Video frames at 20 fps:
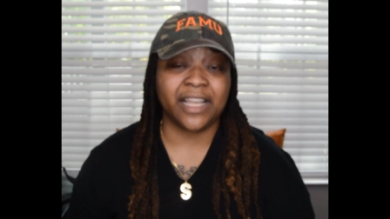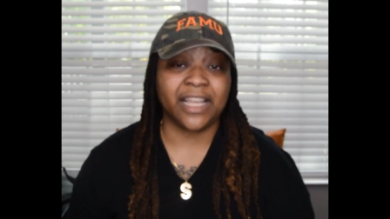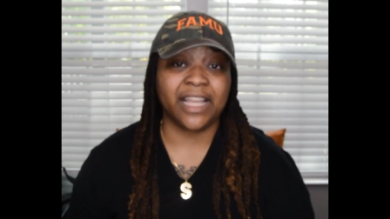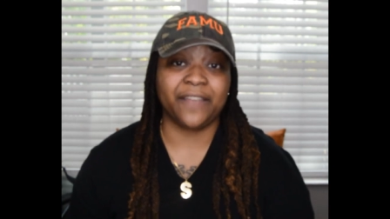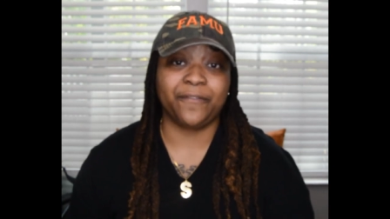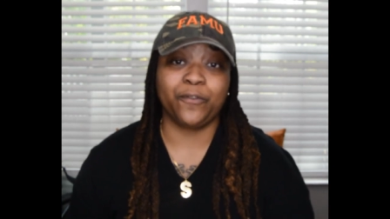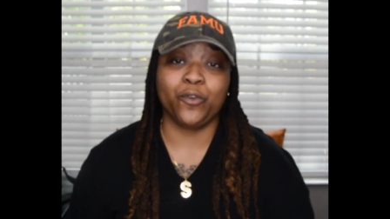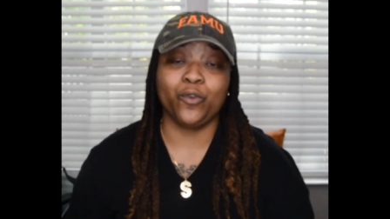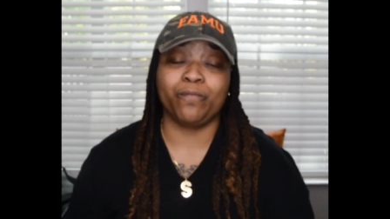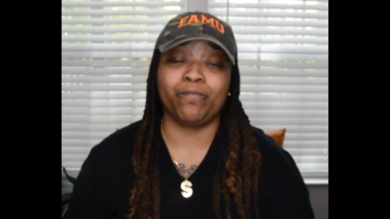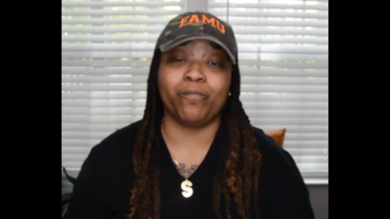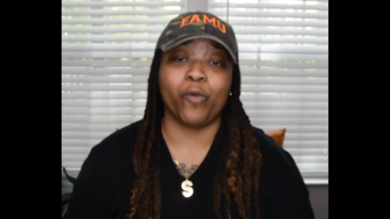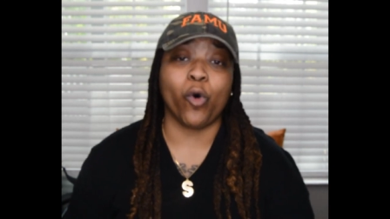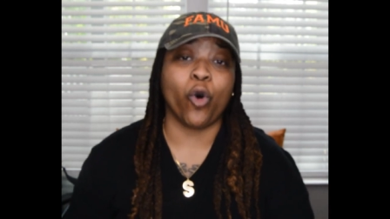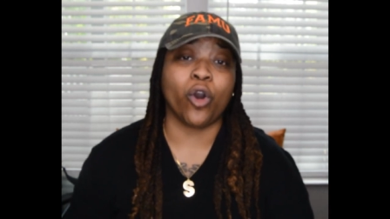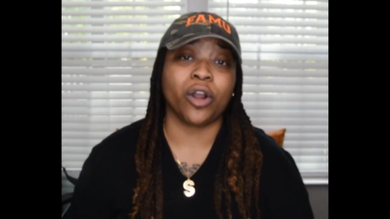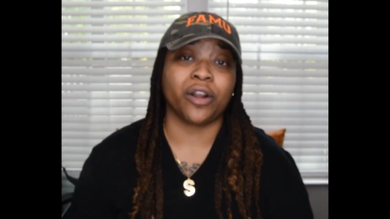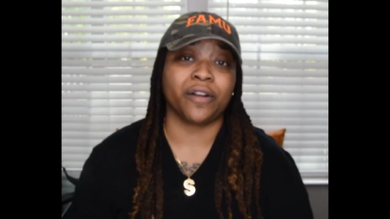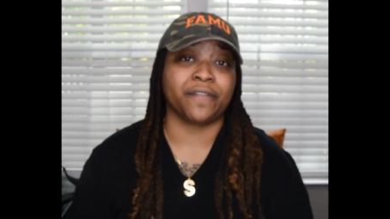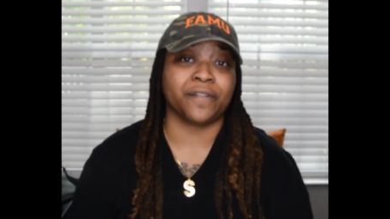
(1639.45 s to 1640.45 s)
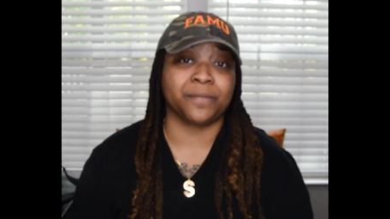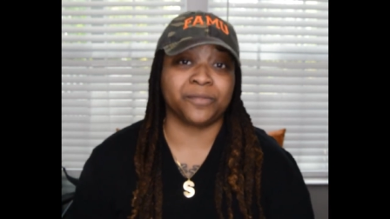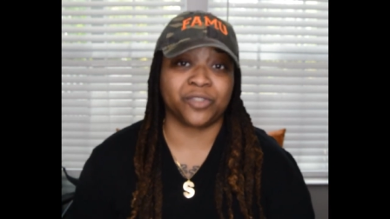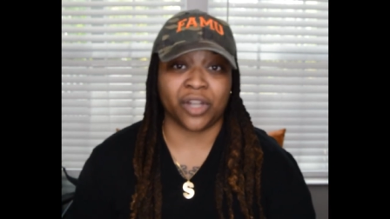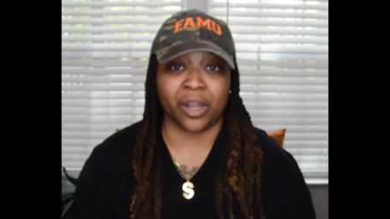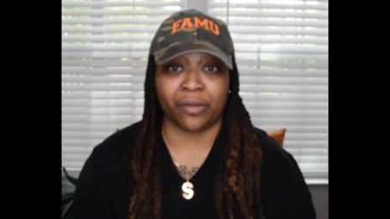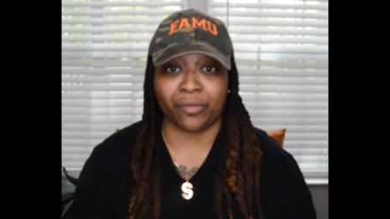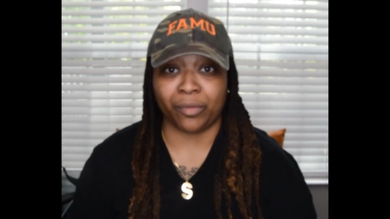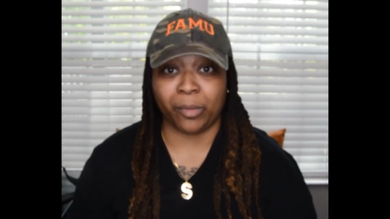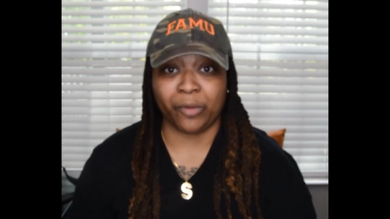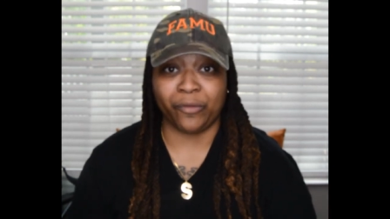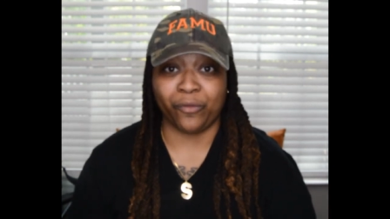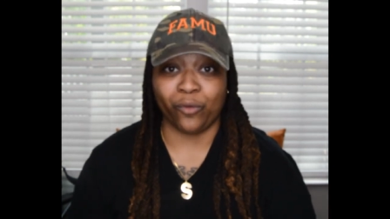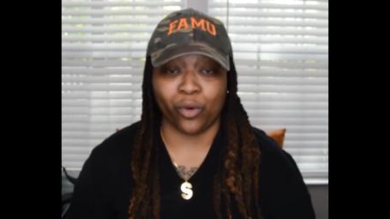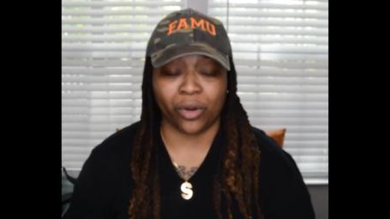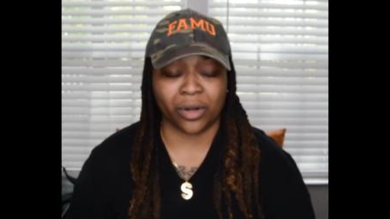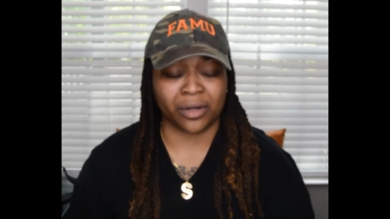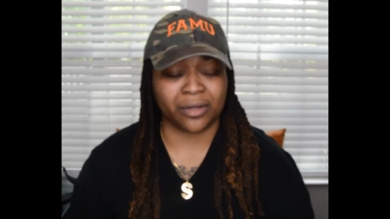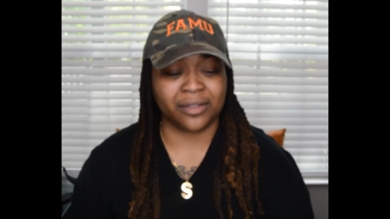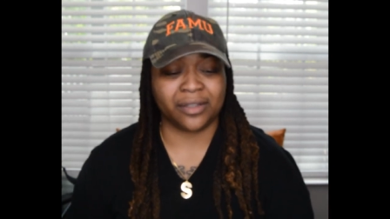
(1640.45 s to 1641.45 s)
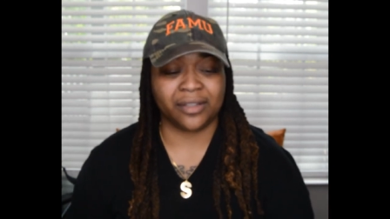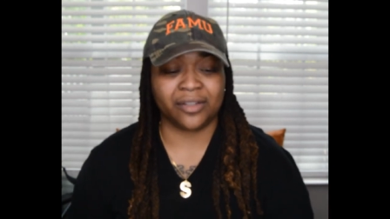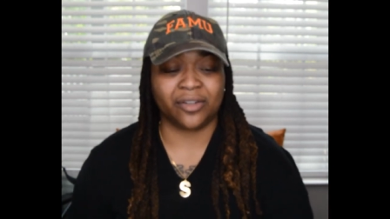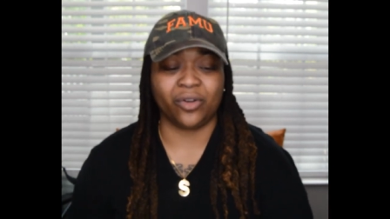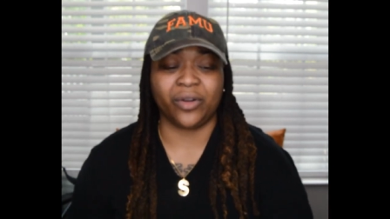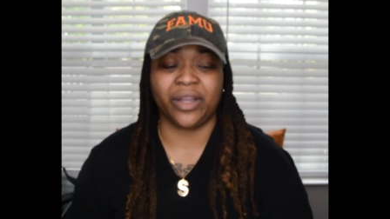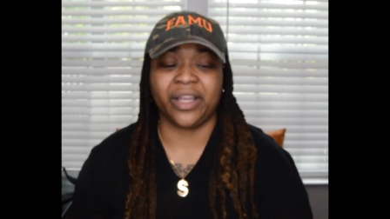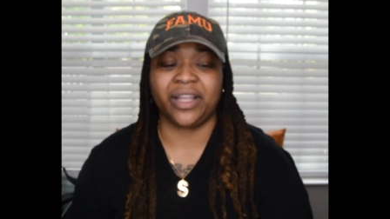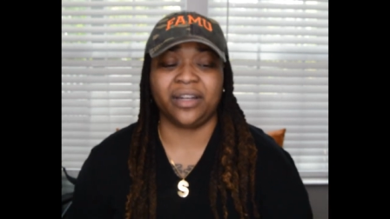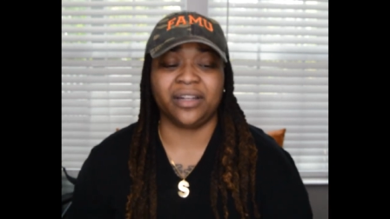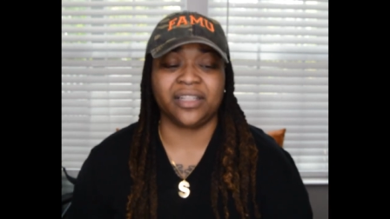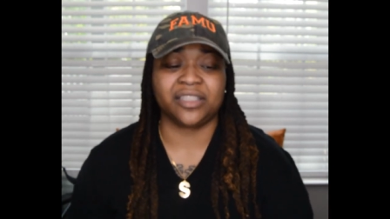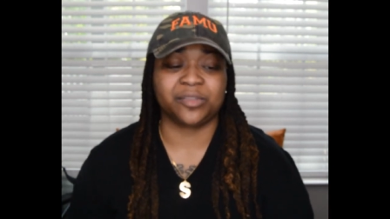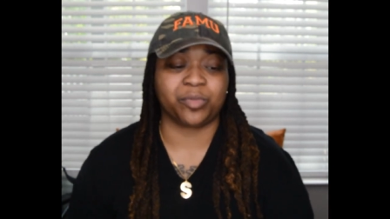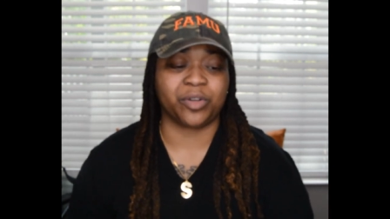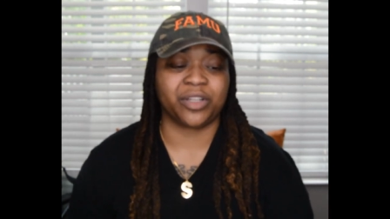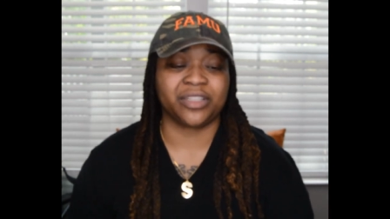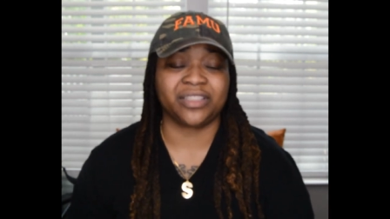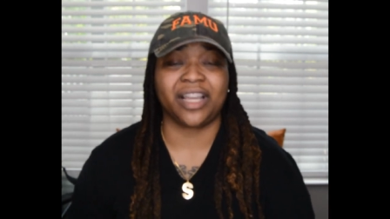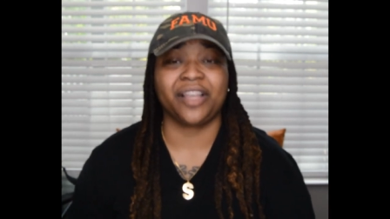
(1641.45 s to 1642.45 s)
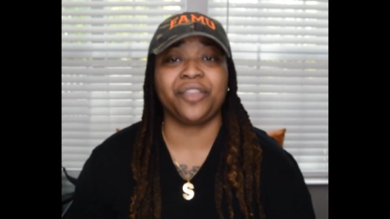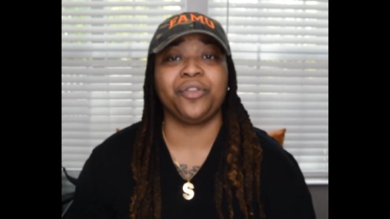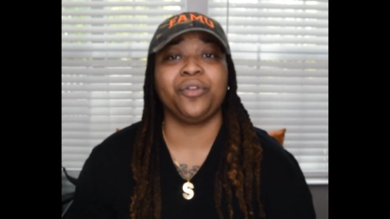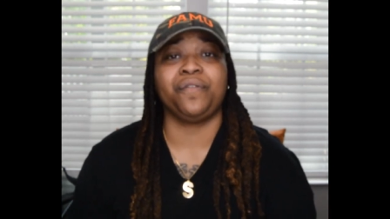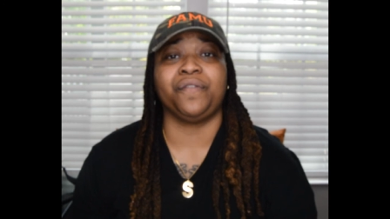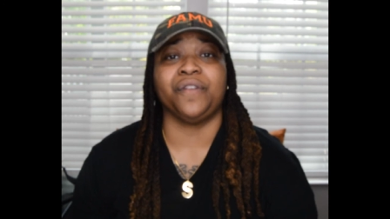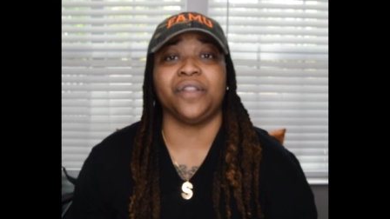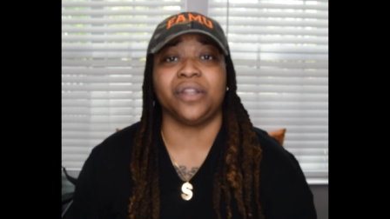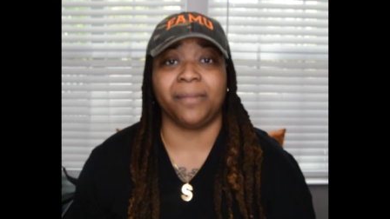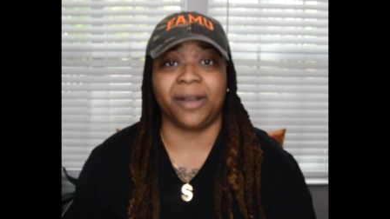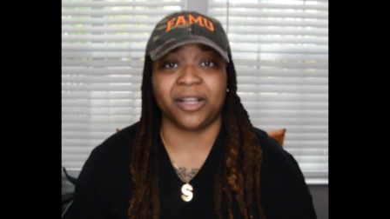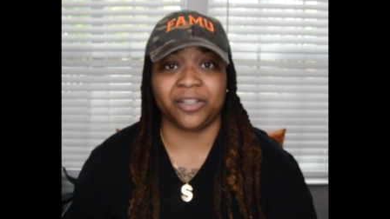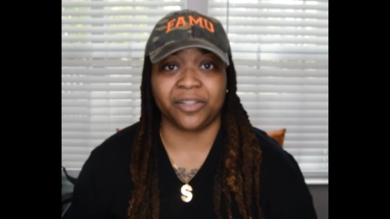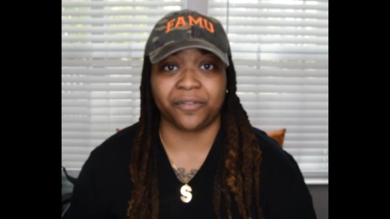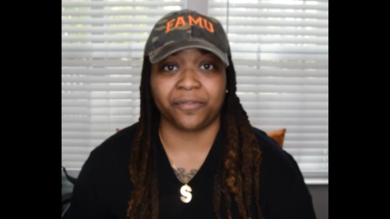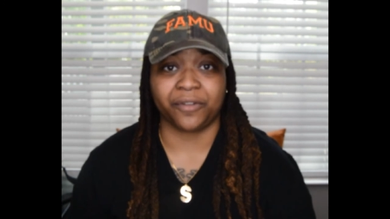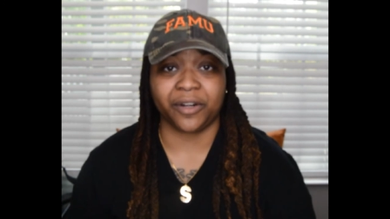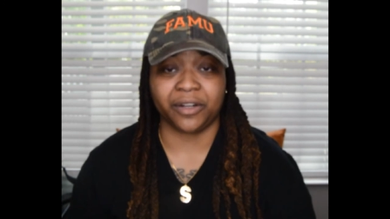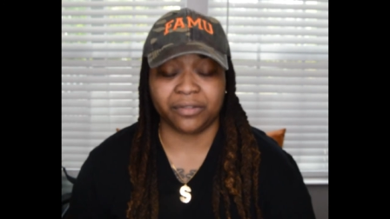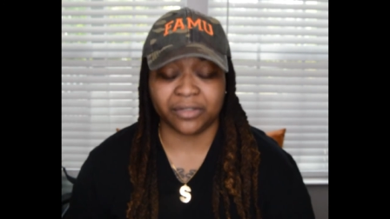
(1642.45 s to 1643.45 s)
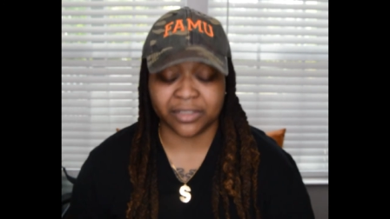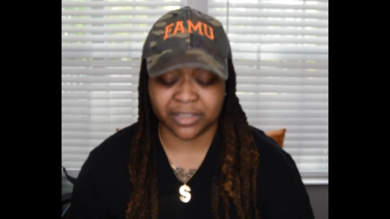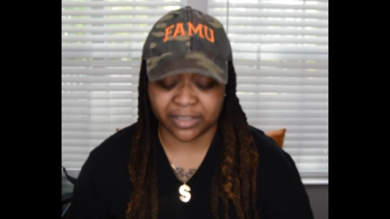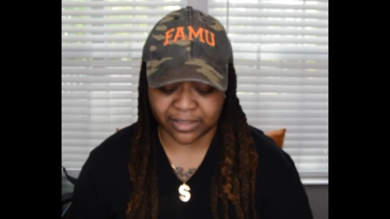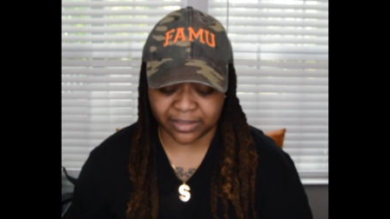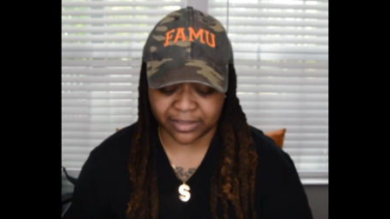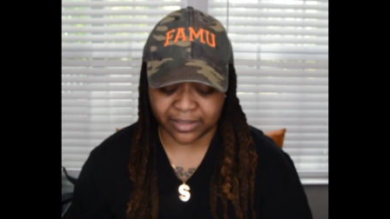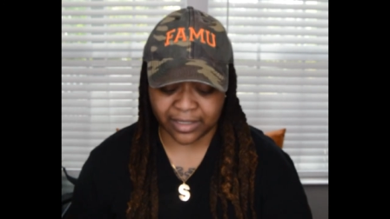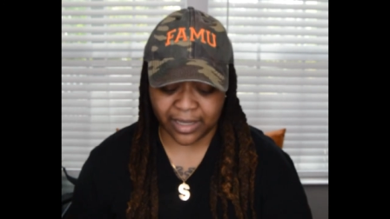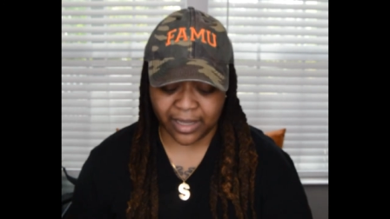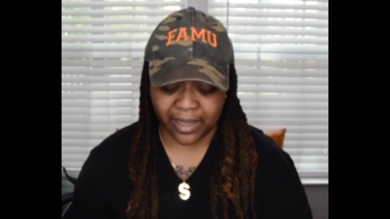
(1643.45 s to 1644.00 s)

If you ordered from Genre before, go ahead and express how you feel about their fragrances.